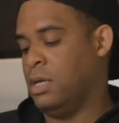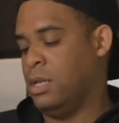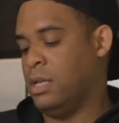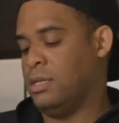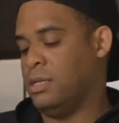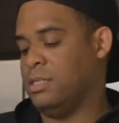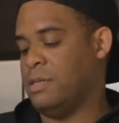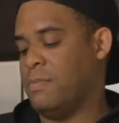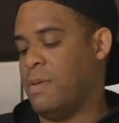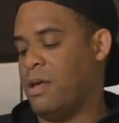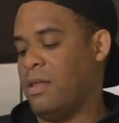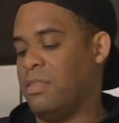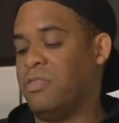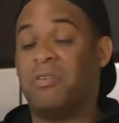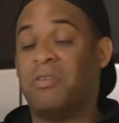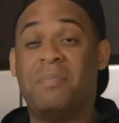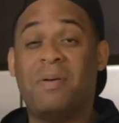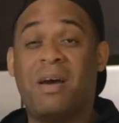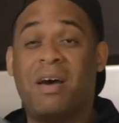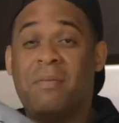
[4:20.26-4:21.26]
This is about a
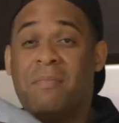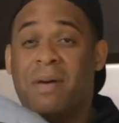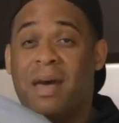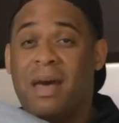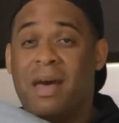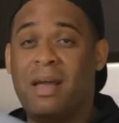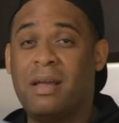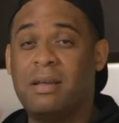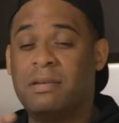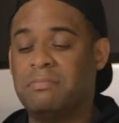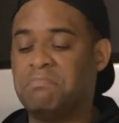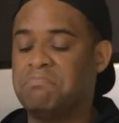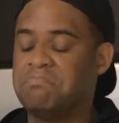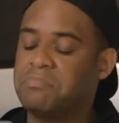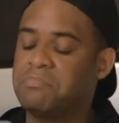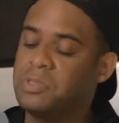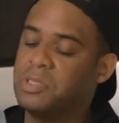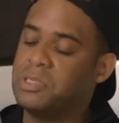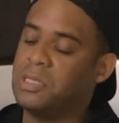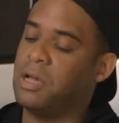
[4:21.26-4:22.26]
3 pound bag.
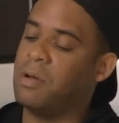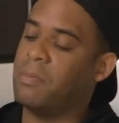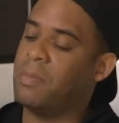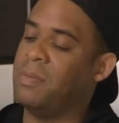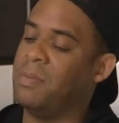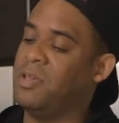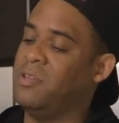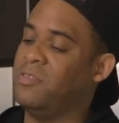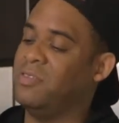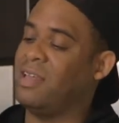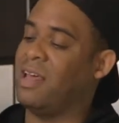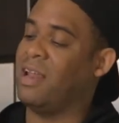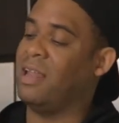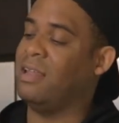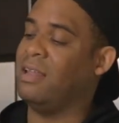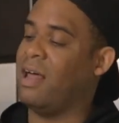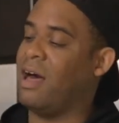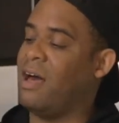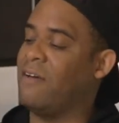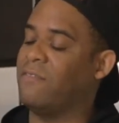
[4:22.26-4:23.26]
So I'm gonna be using that a
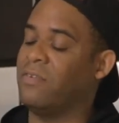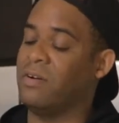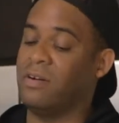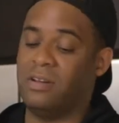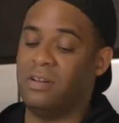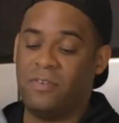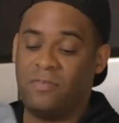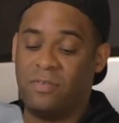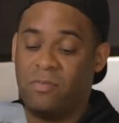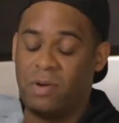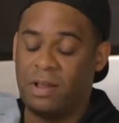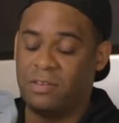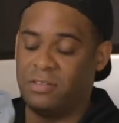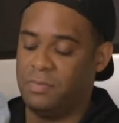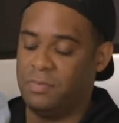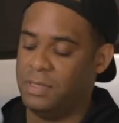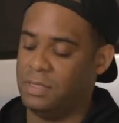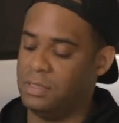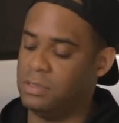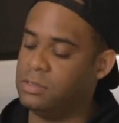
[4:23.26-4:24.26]
lot for different
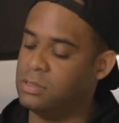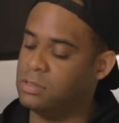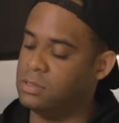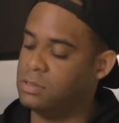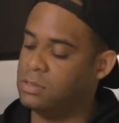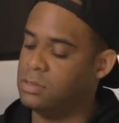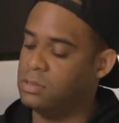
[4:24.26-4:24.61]
recipes.